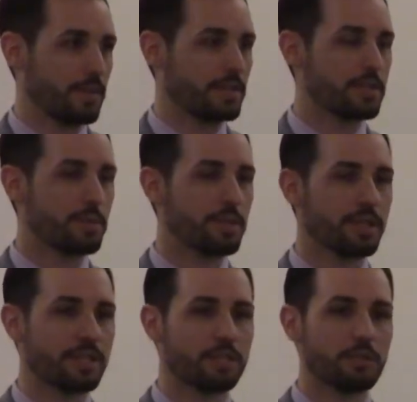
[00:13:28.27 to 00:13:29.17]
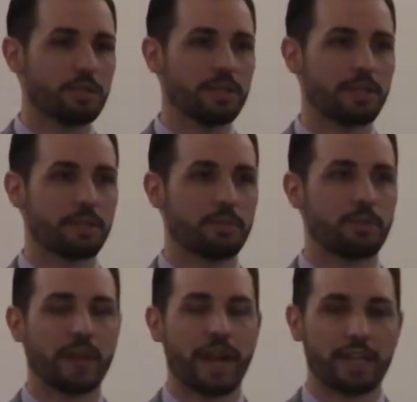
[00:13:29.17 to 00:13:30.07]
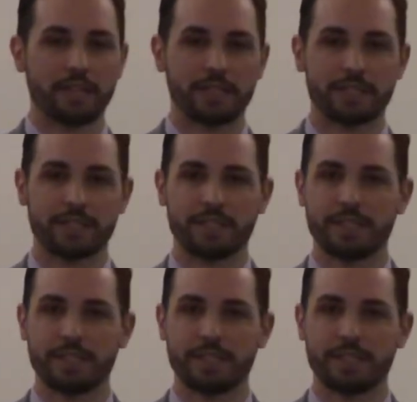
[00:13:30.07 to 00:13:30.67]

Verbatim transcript: And something that's truly miraculous